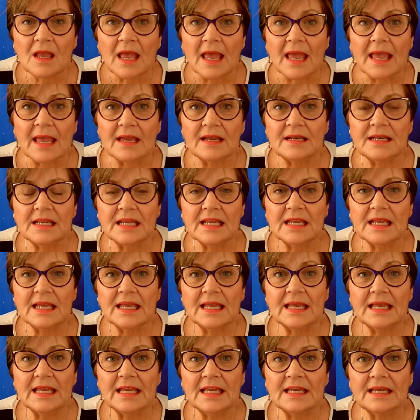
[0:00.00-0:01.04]
And
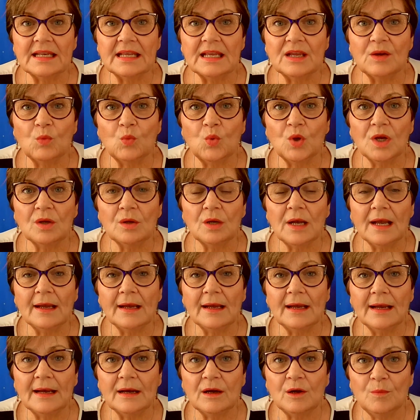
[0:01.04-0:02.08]
it will
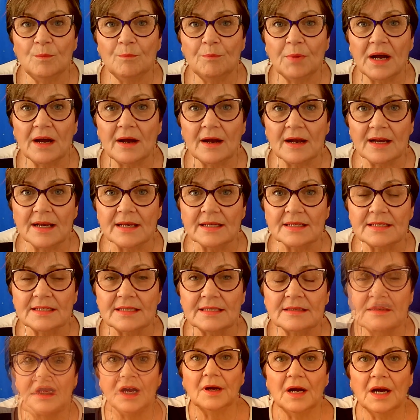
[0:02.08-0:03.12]
help us
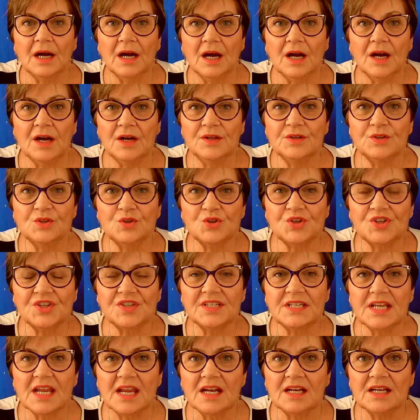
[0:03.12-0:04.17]

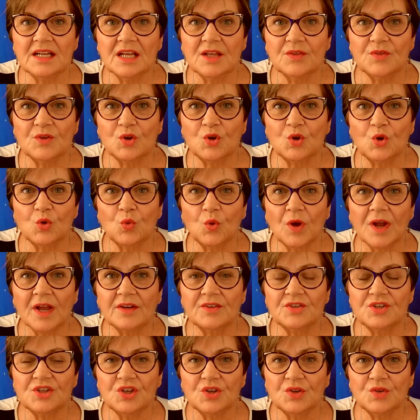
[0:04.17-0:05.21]
understanding the
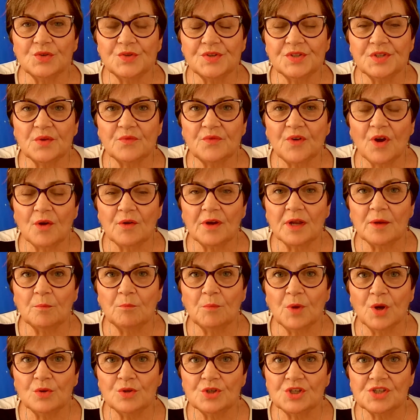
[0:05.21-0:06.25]
correct use of our
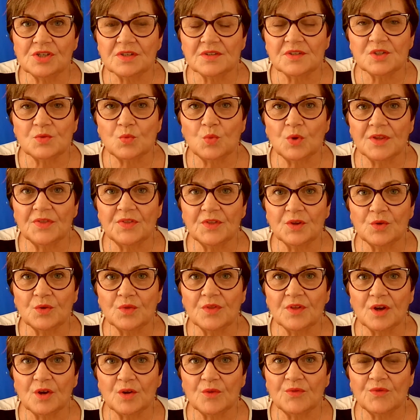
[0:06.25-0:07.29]
emotions, what they're
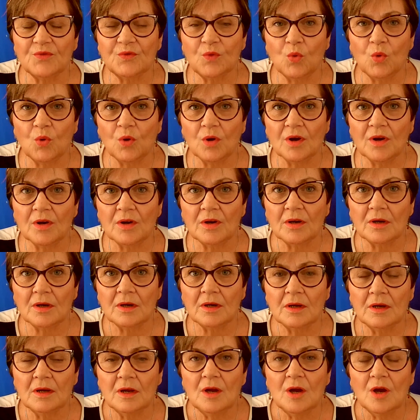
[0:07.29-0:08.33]
there for,
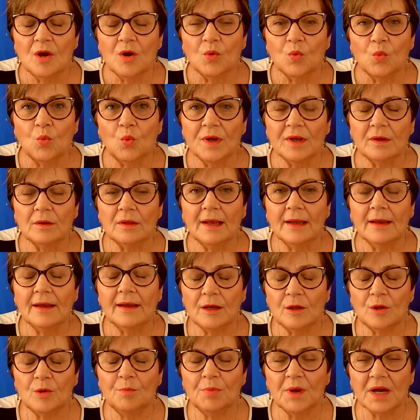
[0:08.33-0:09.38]
will
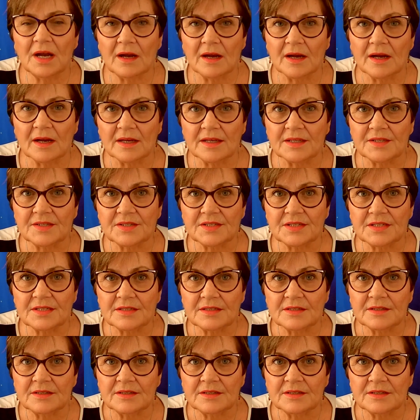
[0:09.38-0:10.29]
help us